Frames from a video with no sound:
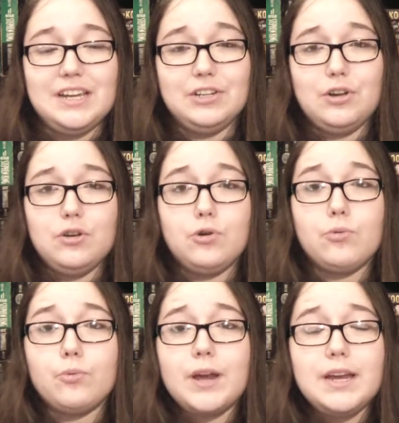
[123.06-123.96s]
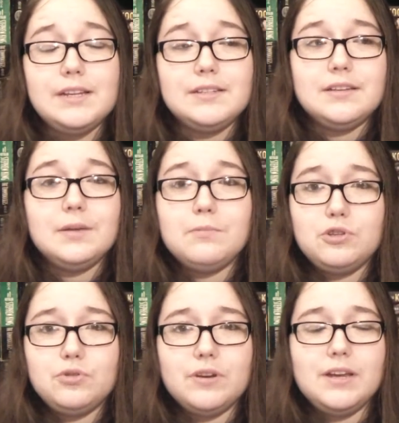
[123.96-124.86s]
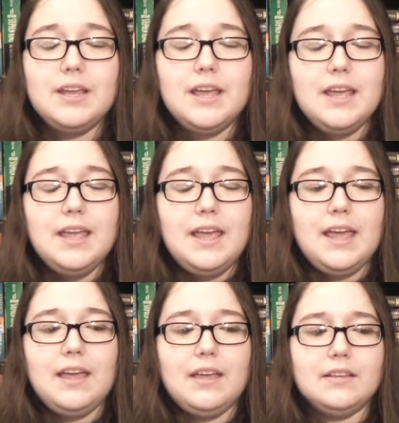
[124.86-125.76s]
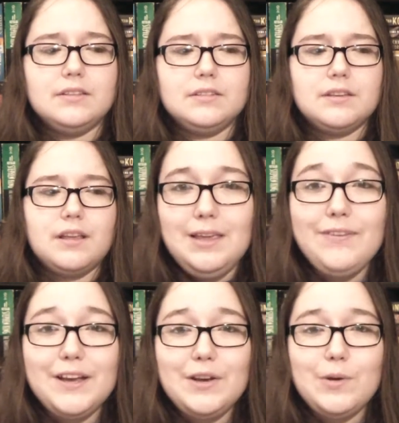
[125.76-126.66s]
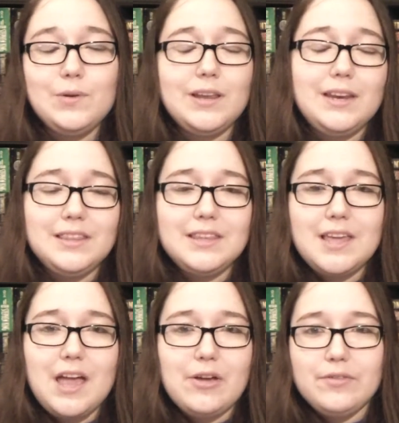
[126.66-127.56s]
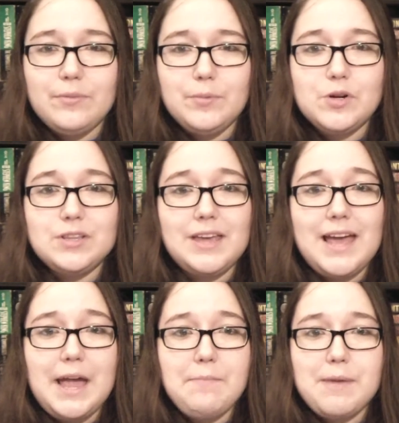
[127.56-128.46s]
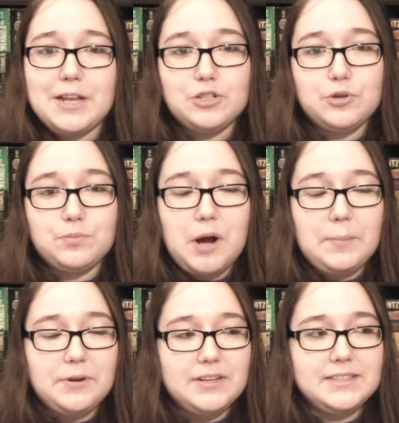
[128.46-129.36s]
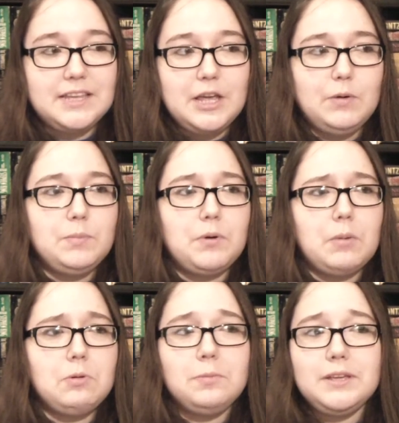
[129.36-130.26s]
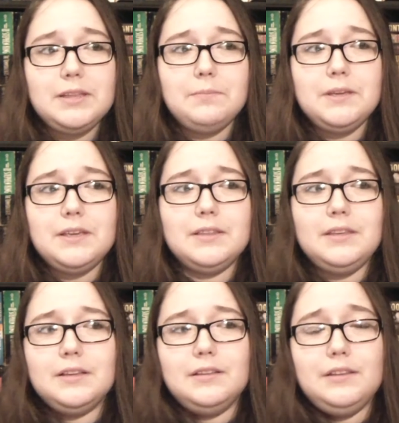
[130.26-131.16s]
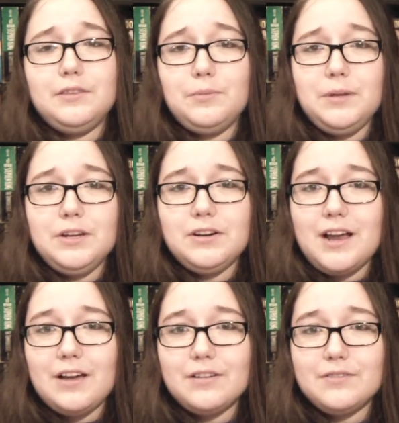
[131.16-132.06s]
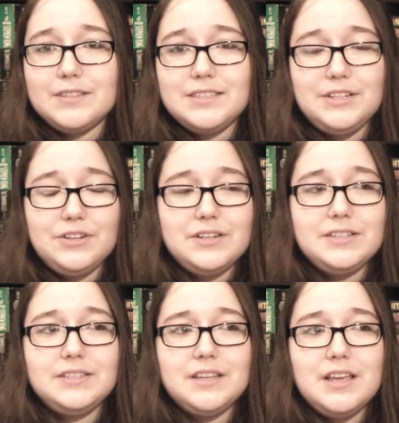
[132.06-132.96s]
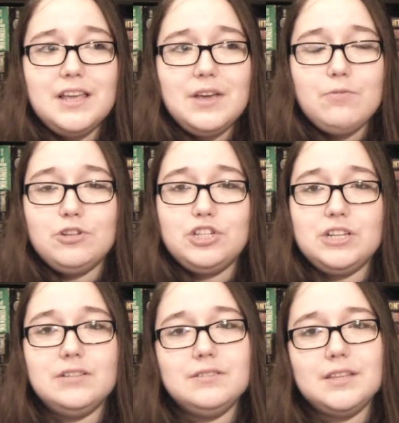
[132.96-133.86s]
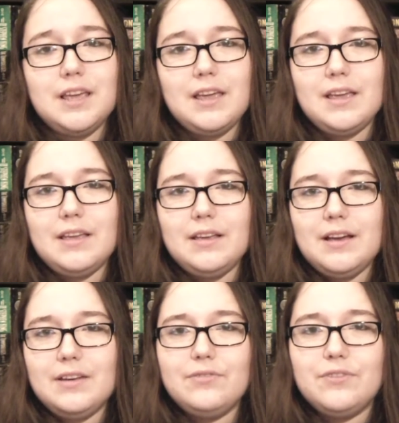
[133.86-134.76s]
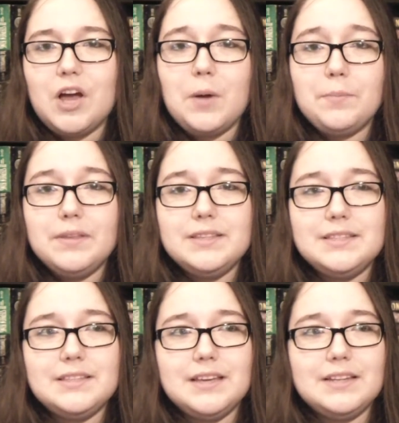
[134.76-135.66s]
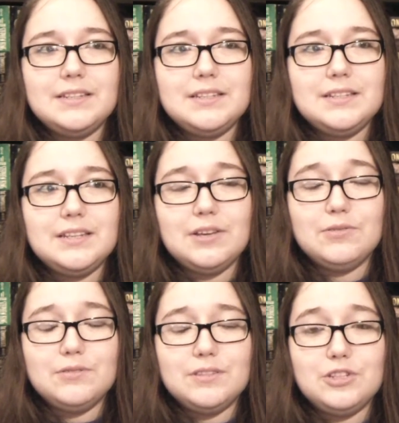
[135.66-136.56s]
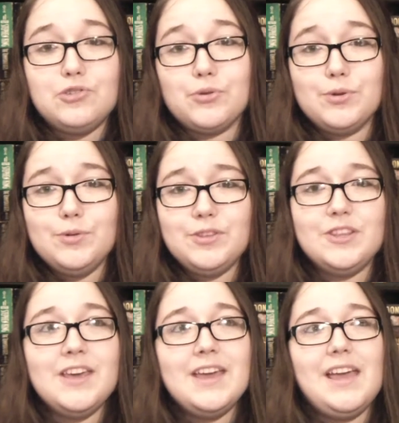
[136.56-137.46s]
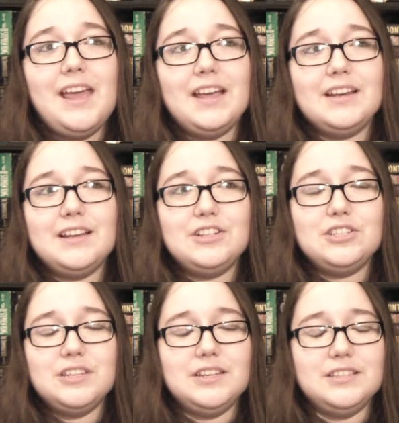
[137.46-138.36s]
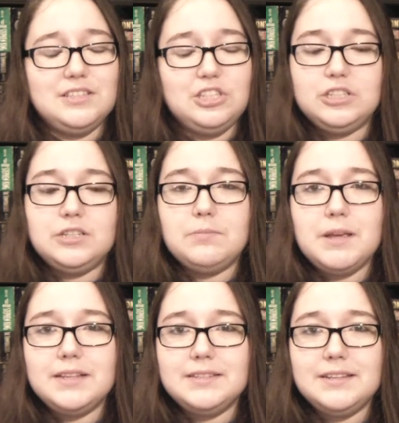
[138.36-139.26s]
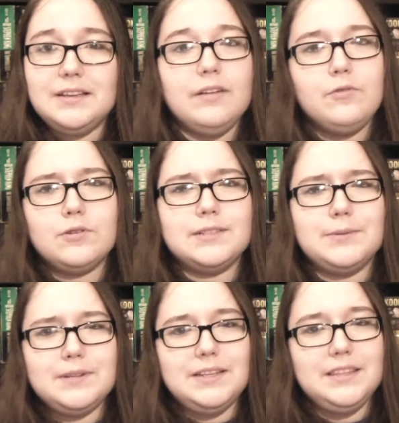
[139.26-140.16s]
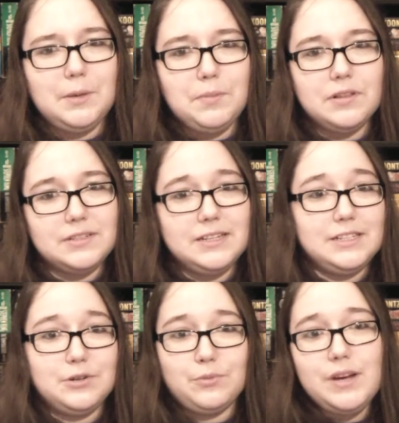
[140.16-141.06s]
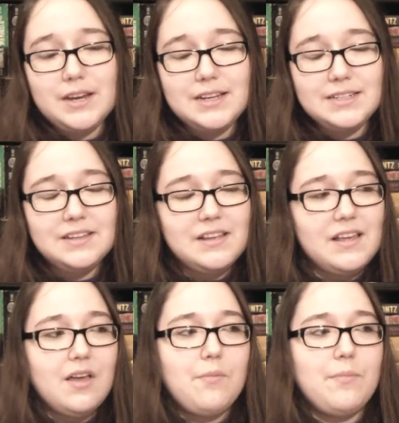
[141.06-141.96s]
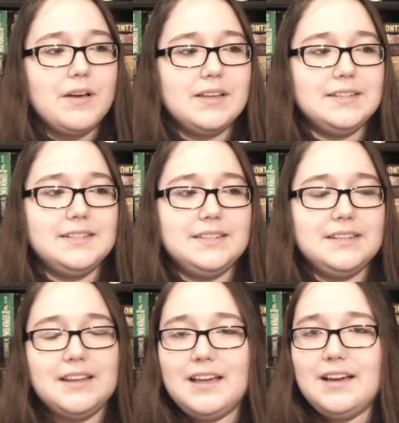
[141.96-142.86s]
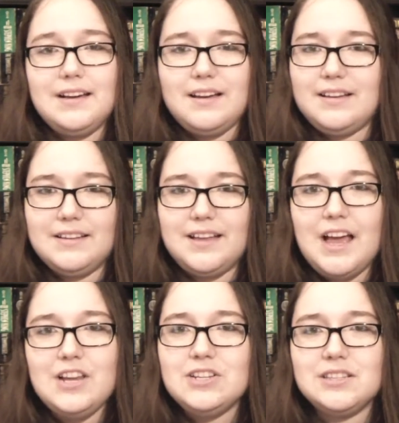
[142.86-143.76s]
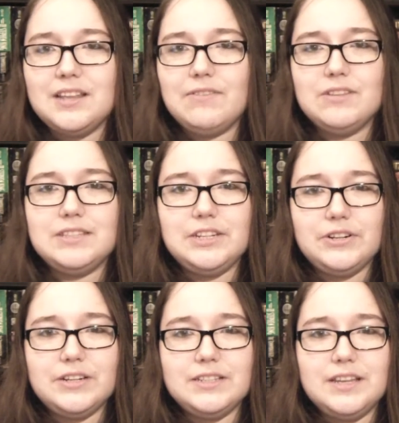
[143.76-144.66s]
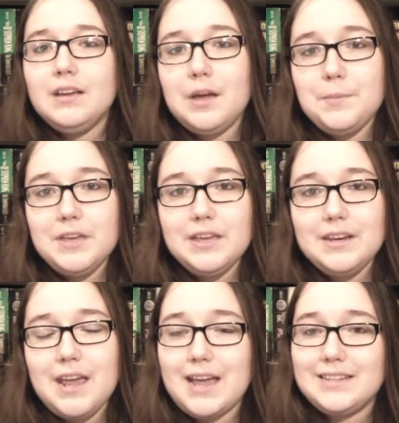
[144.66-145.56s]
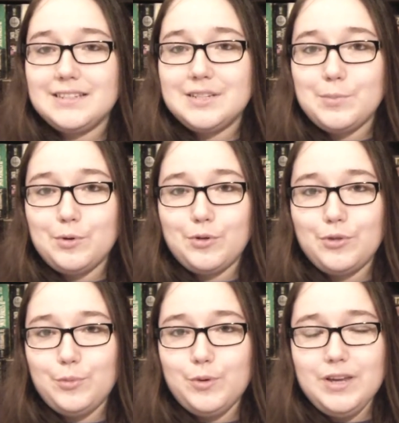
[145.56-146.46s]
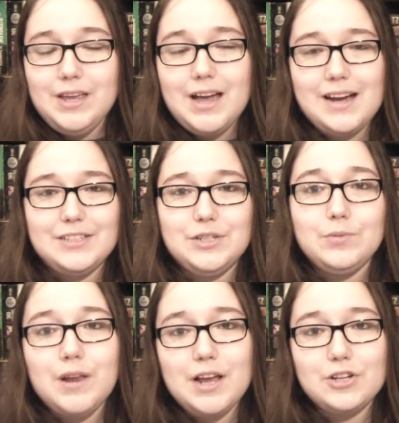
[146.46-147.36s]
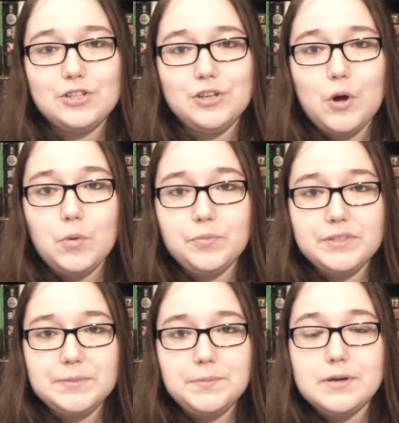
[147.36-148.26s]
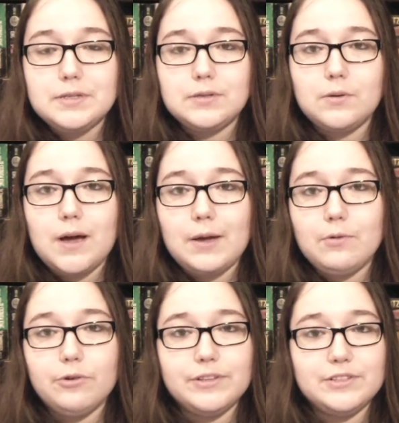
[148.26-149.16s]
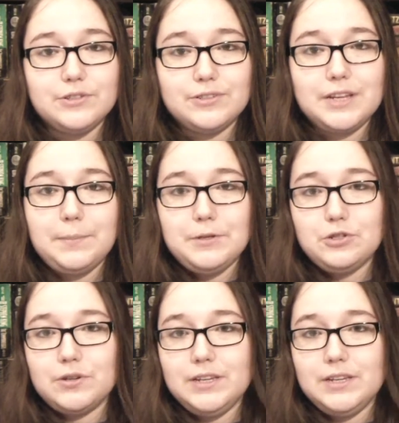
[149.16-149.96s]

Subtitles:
and great imagery. And if I could own anything out of a book that had magical properties, it would probably be the Alethometer out of the series, which is a kind of compass that tells the truth. And I just think it's just amazing. Of course, I would need the ability to read it, but I just love the series. Coming in at number 3, I don't actually own this book, so I will insert a picture